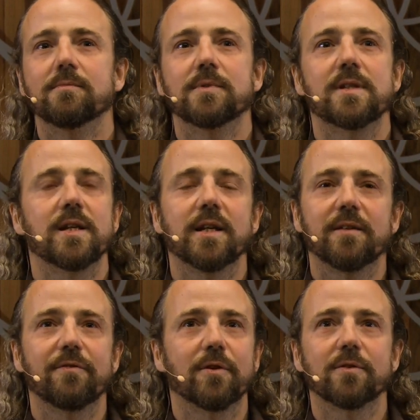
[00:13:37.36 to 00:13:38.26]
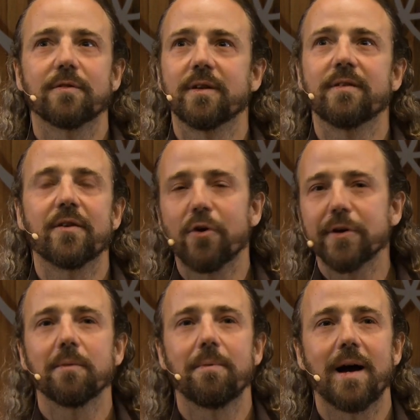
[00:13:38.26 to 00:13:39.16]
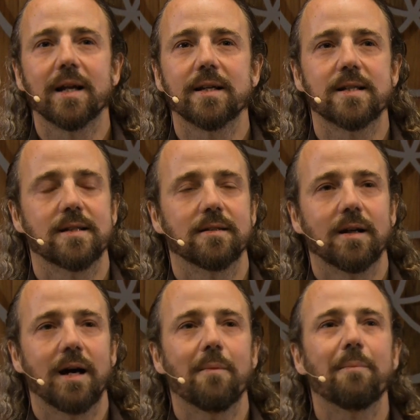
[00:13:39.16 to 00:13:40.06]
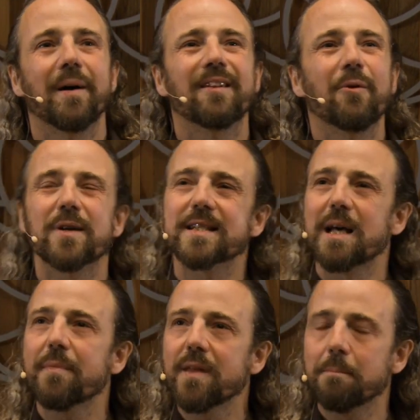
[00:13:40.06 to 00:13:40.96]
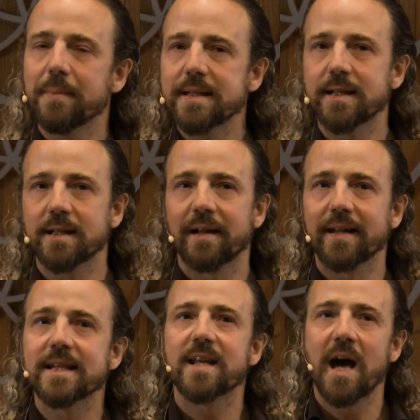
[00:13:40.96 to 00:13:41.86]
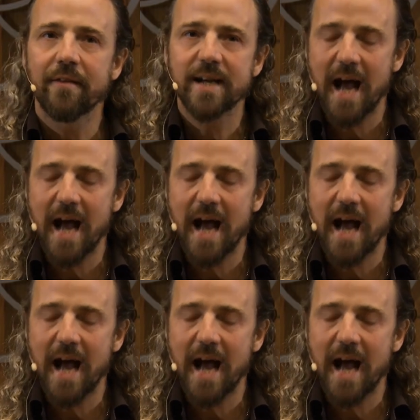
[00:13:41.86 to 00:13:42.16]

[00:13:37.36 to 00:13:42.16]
singing in front of the royal palace. But there was something missing, and this is the other